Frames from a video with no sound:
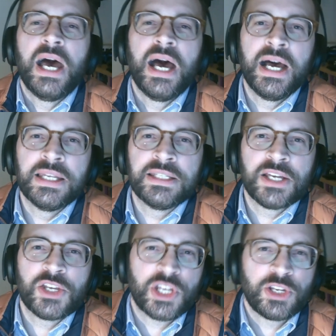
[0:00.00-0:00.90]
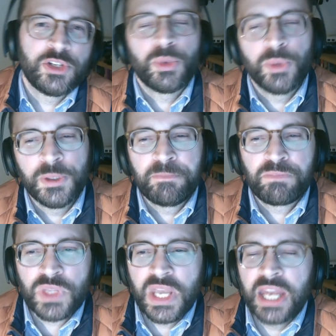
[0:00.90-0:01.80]
and stick it in your wall.
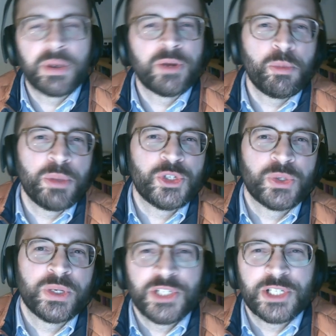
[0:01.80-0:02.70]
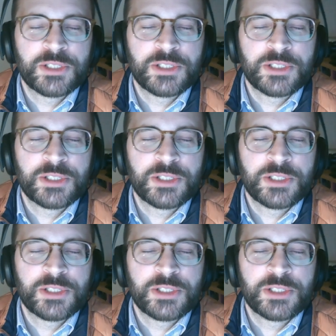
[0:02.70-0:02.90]
Anyway, hope you enjoy. Cheers.